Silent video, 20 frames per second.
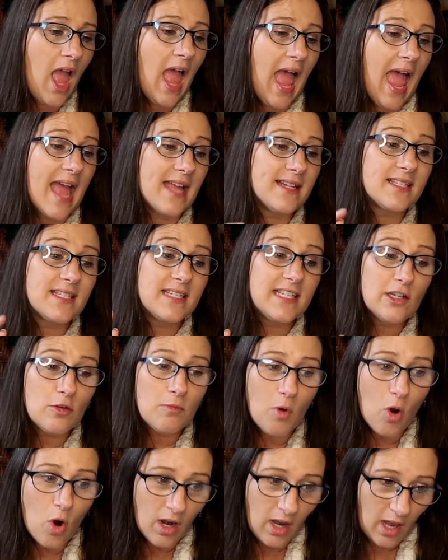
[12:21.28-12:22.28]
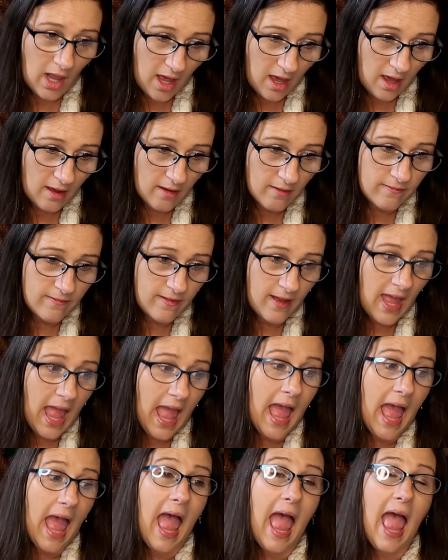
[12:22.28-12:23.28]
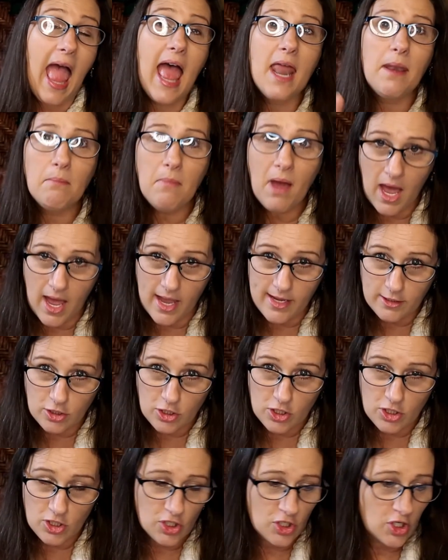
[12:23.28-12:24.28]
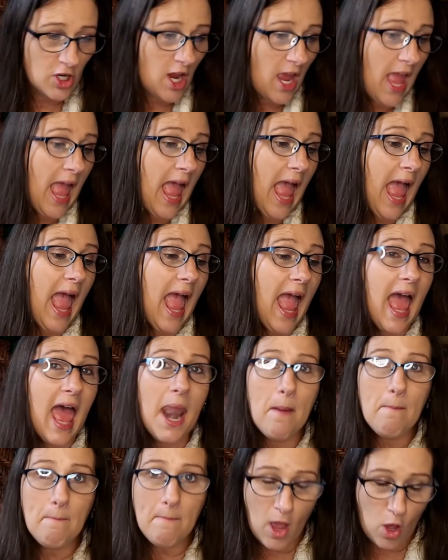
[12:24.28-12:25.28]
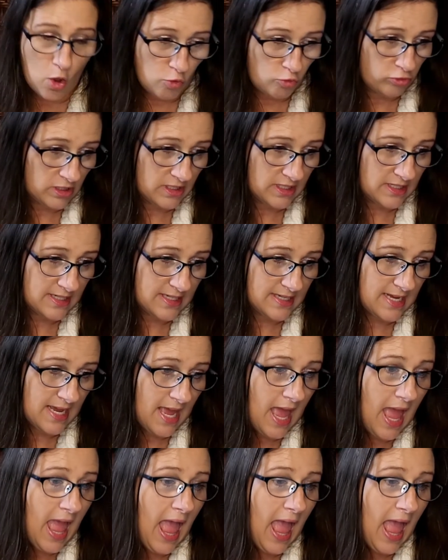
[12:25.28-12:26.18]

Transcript: And still more love and much and most.